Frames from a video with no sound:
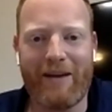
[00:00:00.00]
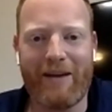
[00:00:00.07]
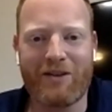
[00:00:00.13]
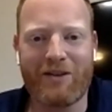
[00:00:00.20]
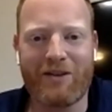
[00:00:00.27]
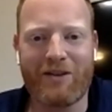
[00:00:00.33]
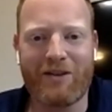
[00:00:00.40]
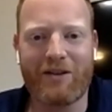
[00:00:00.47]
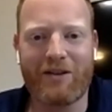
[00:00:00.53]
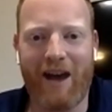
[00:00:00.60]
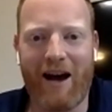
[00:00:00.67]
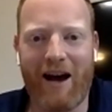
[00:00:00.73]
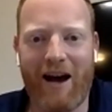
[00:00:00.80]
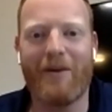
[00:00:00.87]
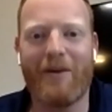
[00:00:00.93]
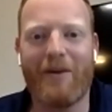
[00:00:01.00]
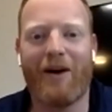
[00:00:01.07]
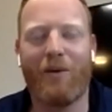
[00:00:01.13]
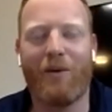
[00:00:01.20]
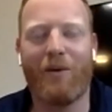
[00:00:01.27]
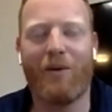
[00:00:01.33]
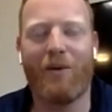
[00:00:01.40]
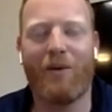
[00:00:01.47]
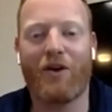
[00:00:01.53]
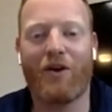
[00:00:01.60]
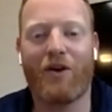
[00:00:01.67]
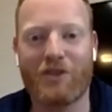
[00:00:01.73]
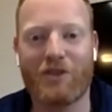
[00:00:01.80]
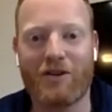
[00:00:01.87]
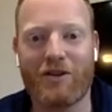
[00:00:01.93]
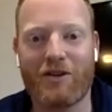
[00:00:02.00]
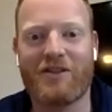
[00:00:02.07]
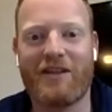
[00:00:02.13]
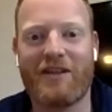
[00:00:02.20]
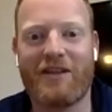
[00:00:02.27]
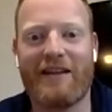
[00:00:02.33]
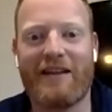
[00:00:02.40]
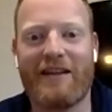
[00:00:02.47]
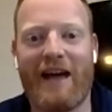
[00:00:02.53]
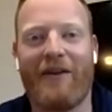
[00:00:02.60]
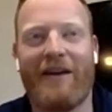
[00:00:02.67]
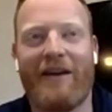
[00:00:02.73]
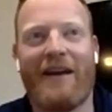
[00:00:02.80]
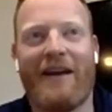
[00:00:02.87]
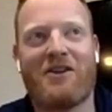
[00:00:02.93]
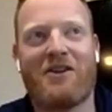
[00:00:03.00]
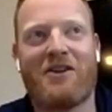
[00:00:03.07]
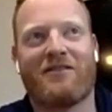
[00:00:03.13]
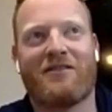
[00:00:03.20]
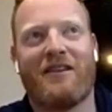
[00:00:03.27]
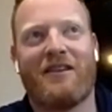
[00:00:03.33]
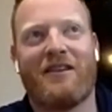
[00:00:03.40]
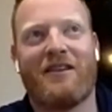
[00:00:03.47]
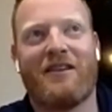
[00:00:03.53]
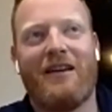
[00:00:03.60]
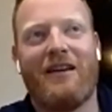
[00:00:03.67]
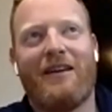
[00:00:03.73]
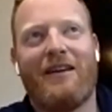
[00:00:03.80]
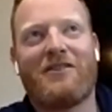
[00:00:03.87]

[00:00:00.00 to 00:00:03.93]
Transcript: And took time with our church, sitting down and not just